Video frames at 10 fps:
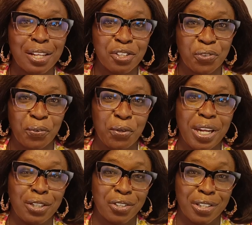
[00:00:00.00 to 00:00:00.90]
I just feel
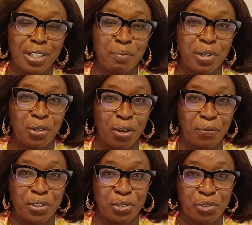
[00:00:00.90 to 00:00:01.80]
they are just in the middle
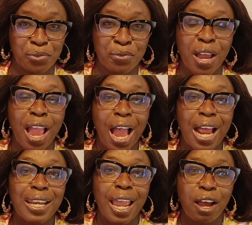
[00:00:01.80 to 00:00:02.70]
of the two,
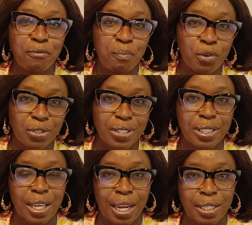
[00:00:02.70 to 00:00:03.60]
and they have both
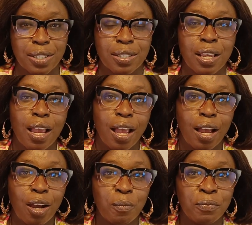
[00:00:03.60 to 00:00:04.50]
sides.
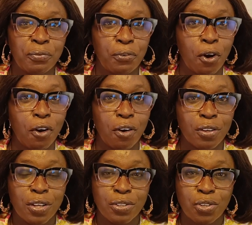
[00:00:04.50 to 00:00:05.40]

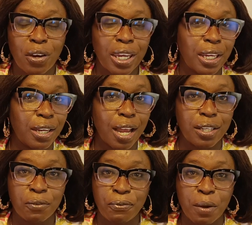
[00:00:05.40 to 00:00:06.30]
For Turkey, there
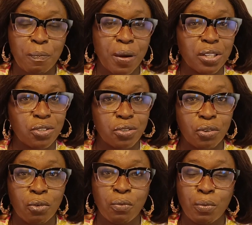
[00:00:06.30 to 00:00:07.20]
are different parts.
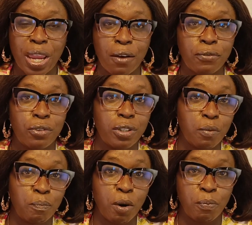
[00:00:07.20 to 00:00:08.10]
We have
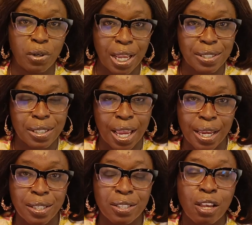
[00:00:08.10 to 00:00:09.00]
the popular
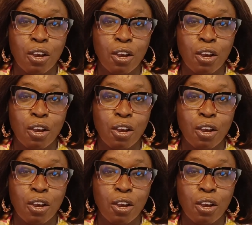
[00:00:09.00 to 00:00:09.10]
sides,